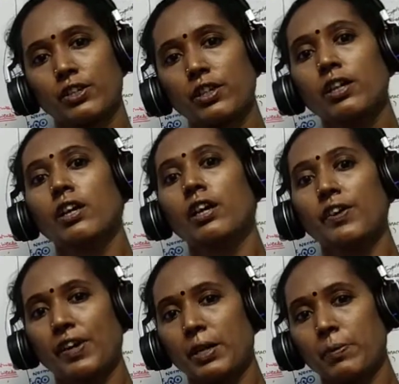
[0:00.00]
the
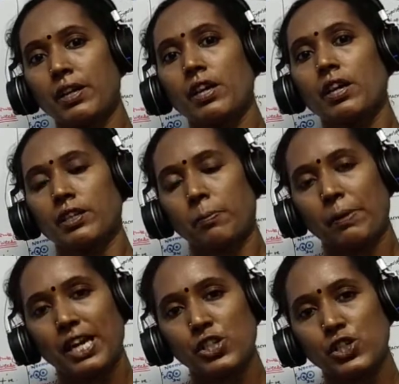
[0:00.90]
treatment, the
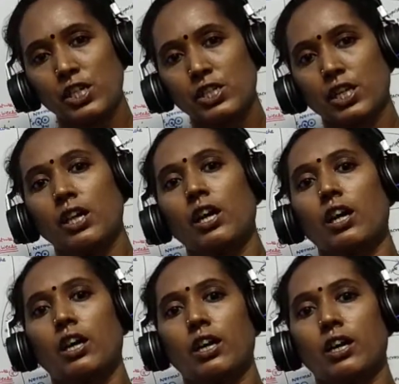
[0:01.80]
patient,
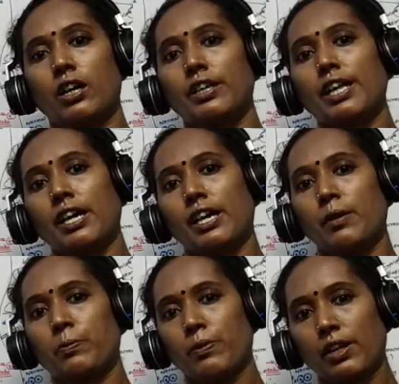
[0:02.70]

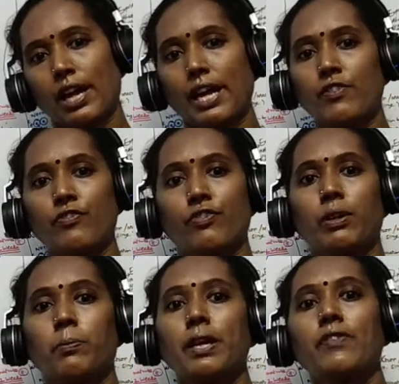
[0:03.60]
their life
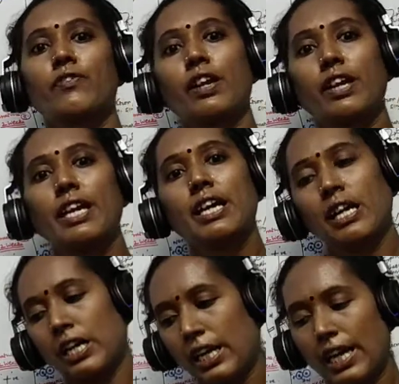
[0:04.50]
will be very
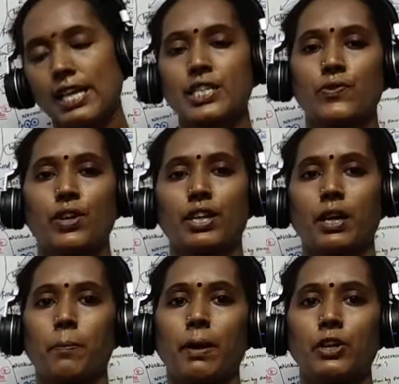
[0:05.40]
less when
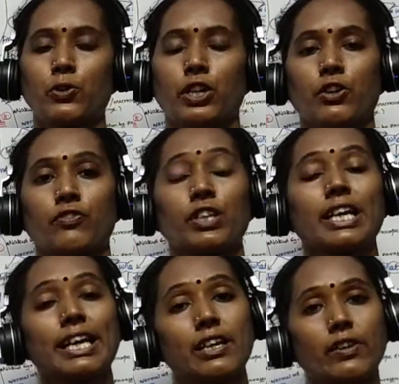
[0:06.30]
compared to that of
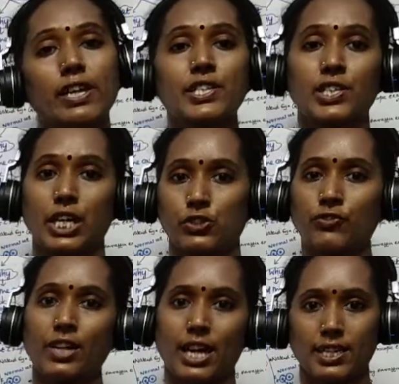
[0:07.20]
the early stage
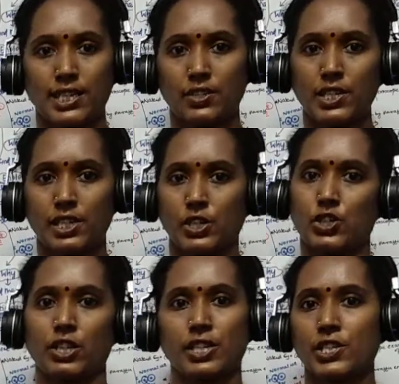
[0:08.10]
of cancerous
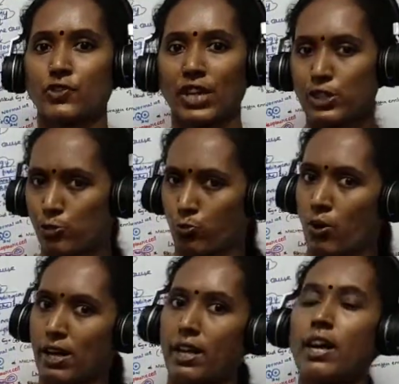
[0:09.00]
lesion, stage
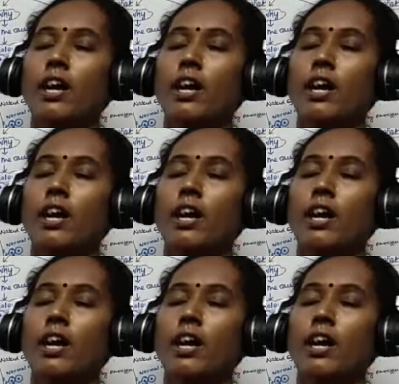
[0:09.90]
1.